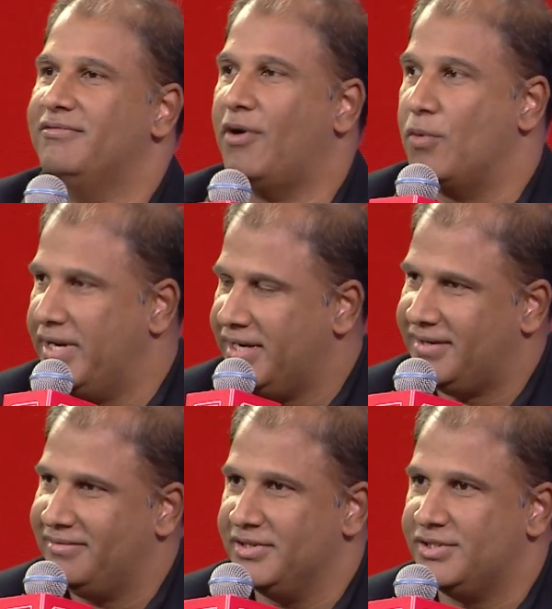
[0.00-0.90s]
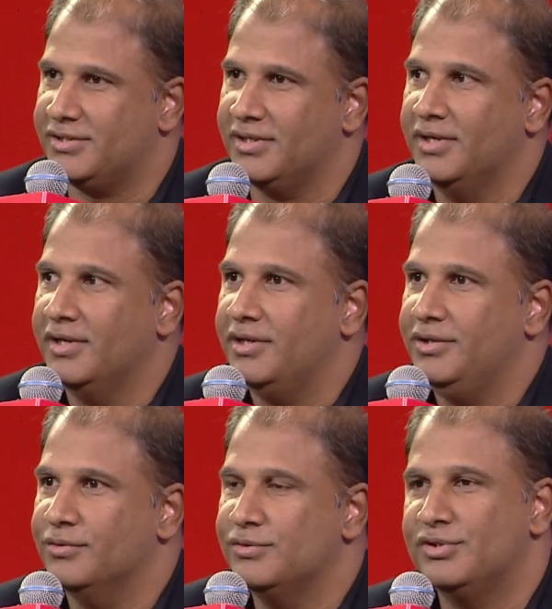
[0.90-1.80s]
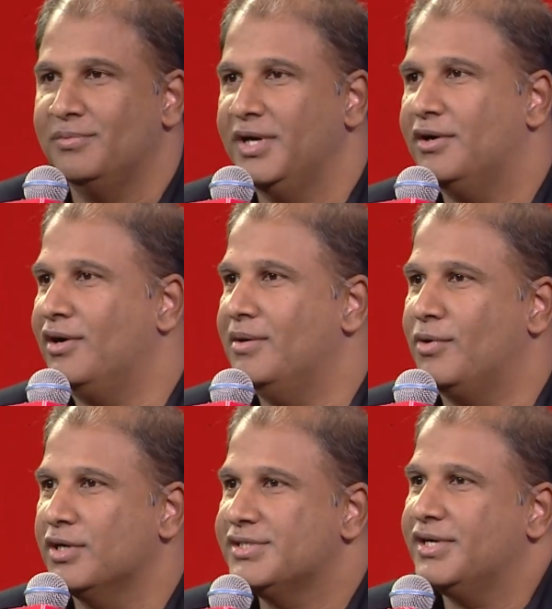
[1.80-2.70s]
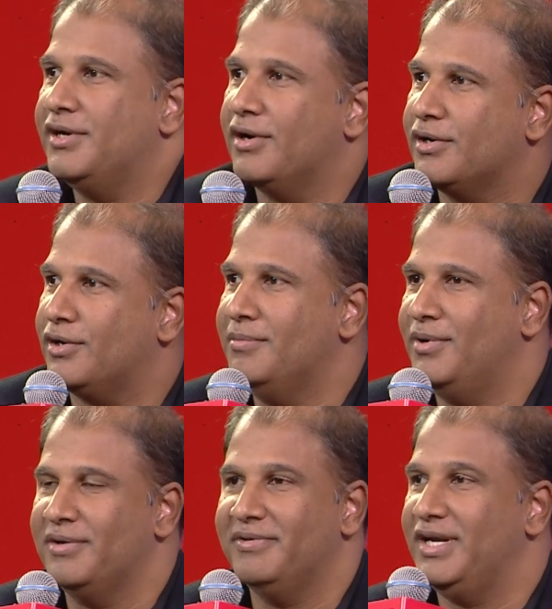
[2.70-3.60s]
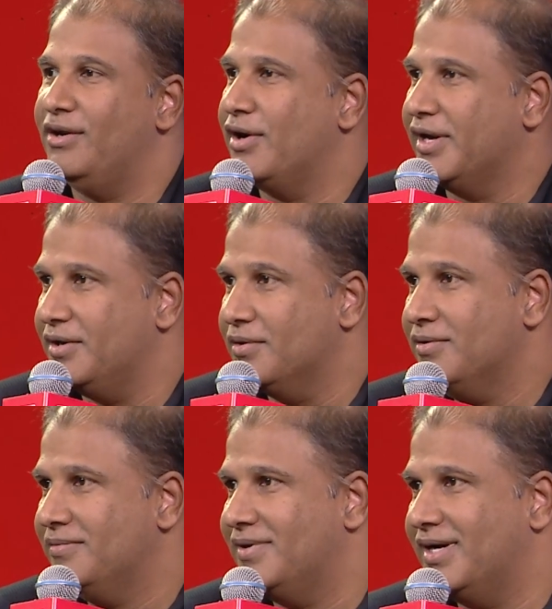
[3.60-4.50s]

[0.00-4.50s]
Foundit, which used to be called Monster.com not very long ago.